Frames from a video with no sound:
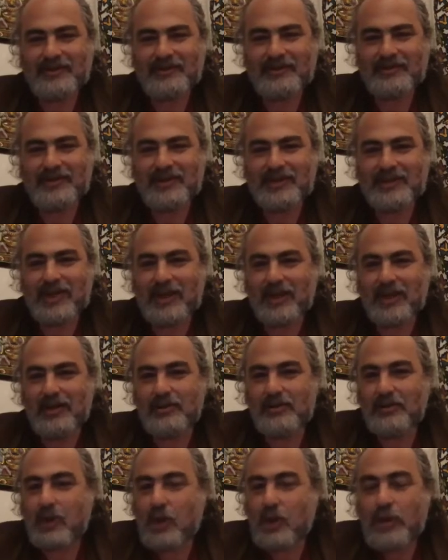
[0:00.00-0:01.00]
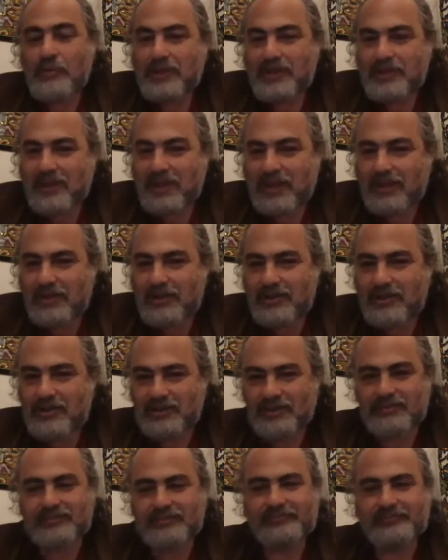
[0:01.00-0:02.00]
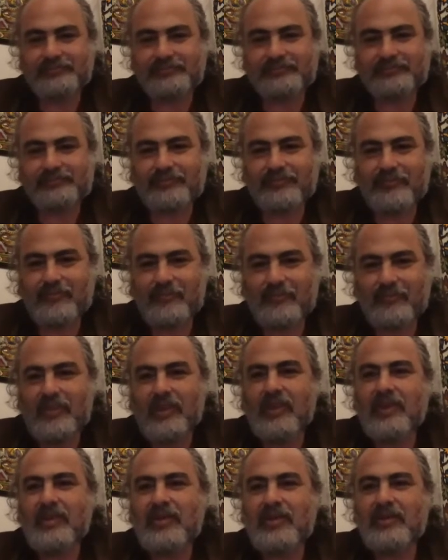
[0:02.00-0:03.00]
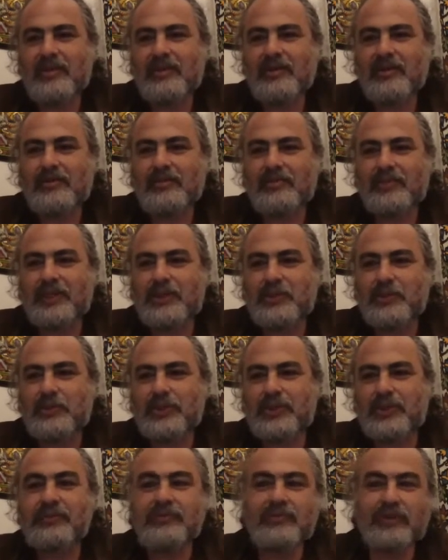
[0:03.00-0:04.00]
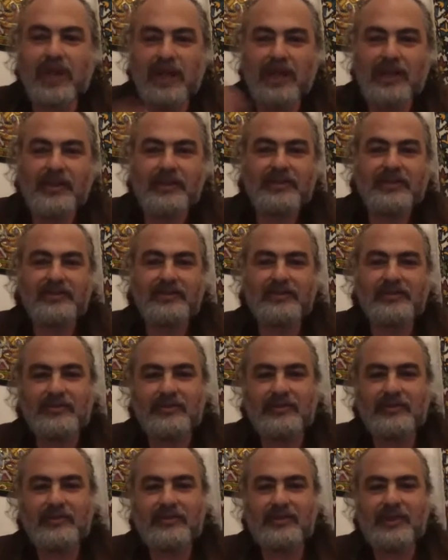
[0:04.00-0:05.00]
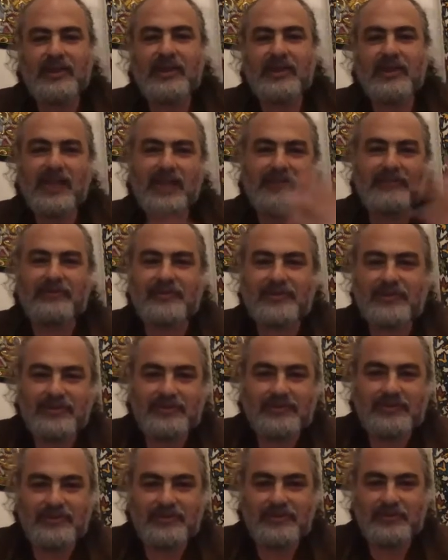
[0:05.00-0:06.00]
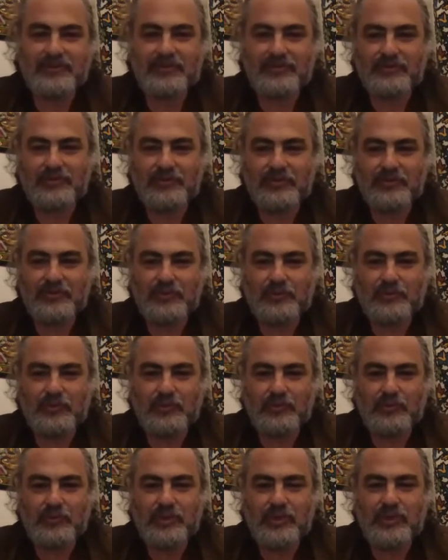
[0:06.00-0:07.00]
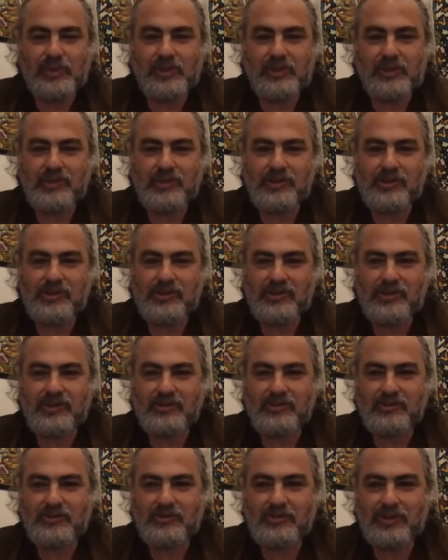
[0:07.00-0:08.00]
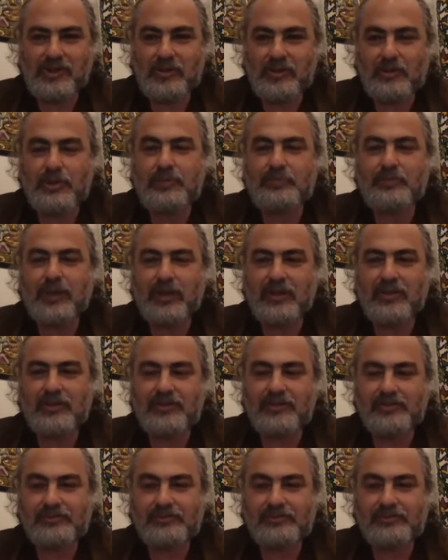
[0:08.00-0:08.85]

In our common culture, between right and left, which is the good part?